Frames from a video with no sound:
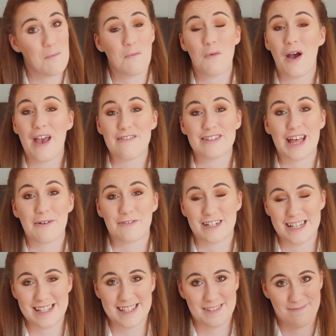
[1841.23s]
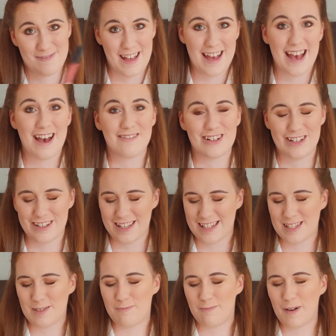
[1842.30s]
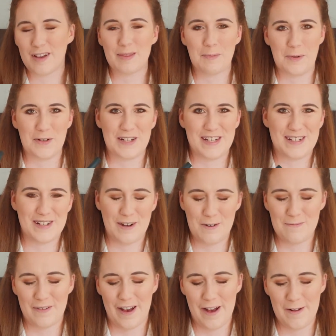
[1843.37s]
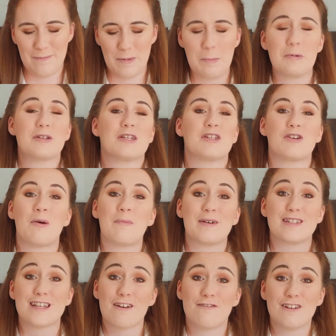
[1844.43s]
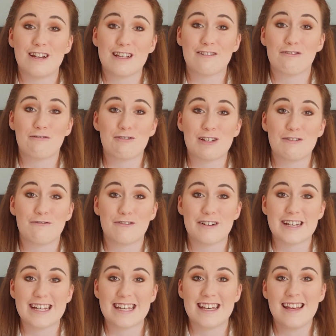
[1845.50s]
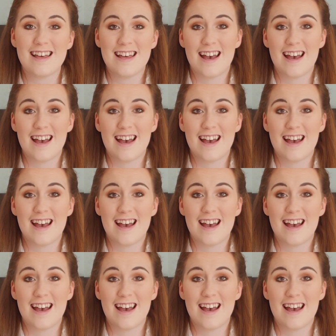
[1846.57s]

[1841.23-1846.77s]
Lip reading: Whatever that one is, have a look. It's by Body Shop, and Body Shop are definitely cruelty free.